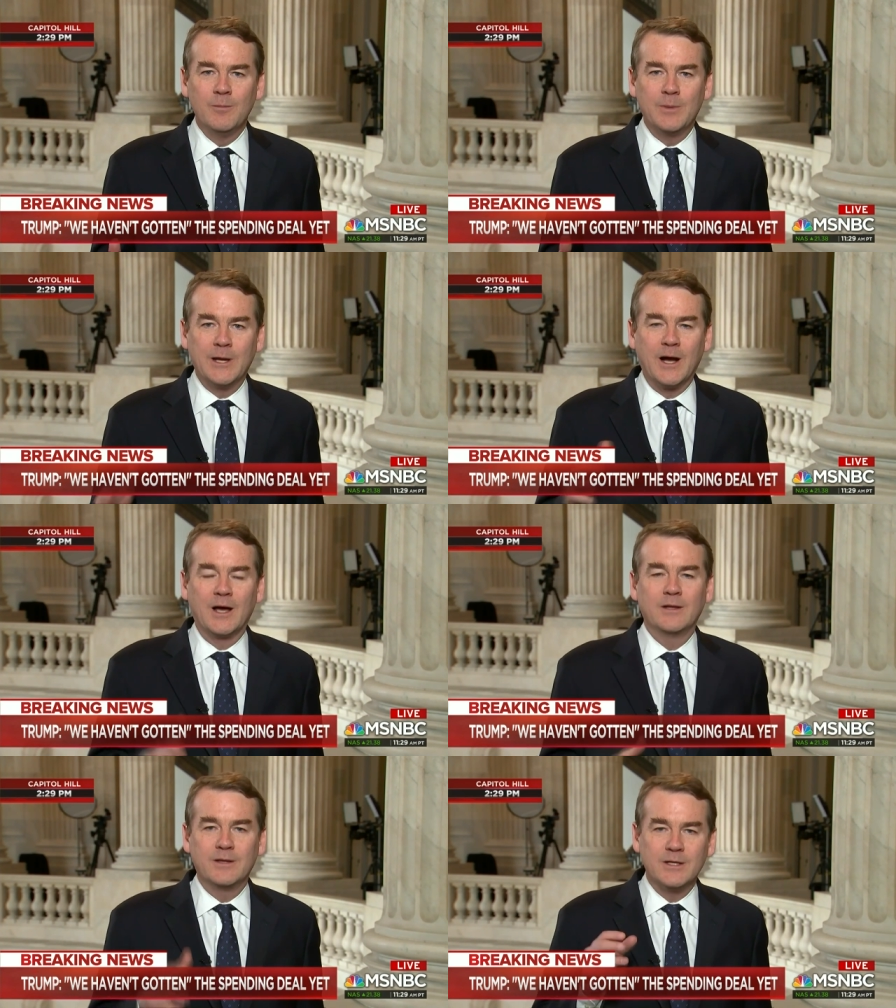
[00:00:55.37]

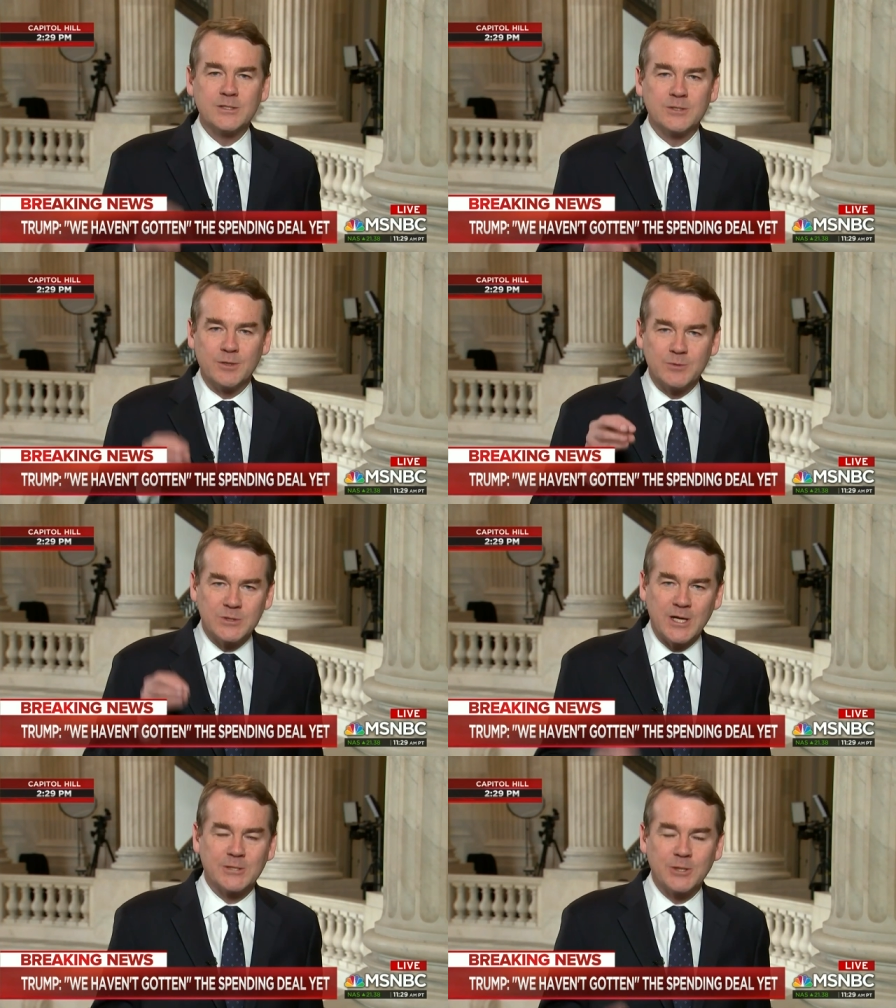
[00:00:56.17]
beyond this
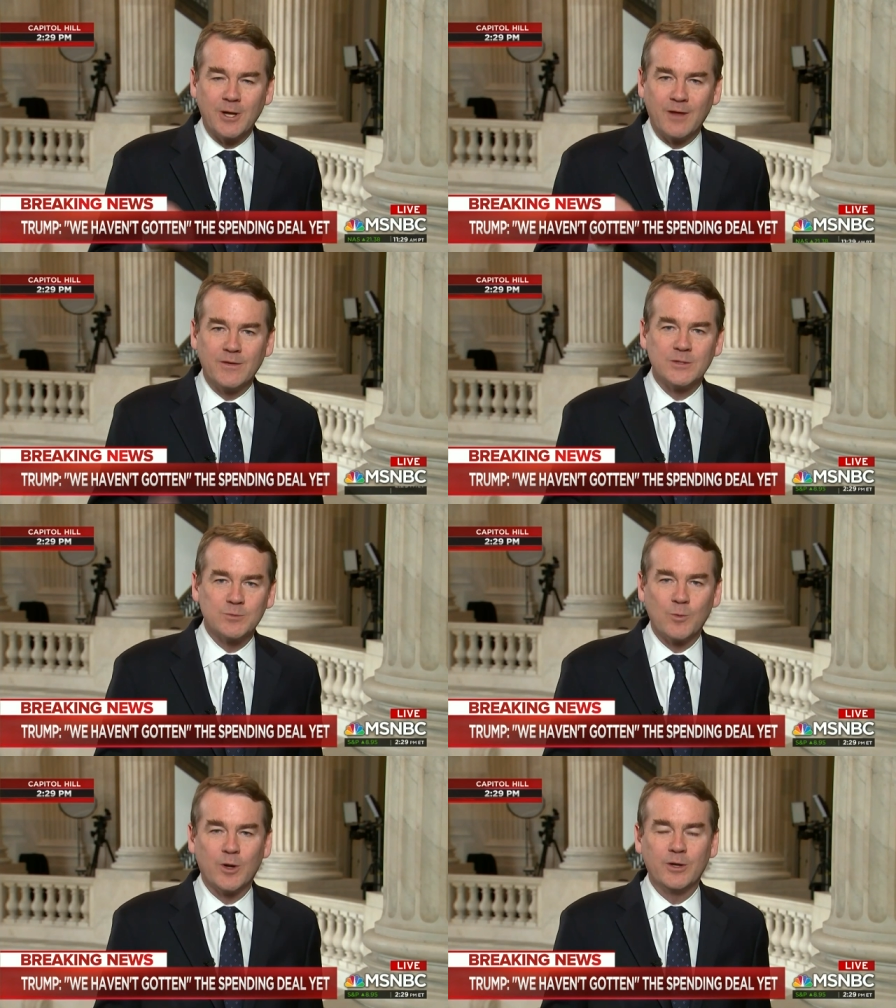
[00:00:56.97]
obsession on this
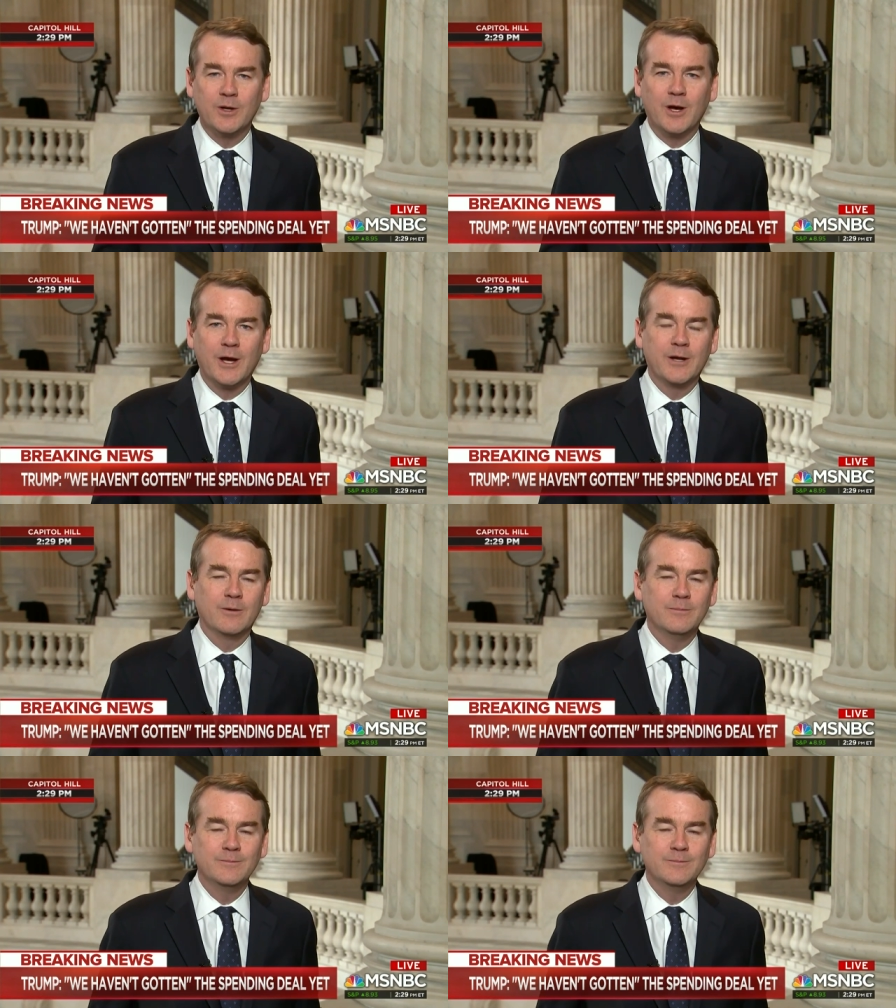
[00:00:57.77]
one item.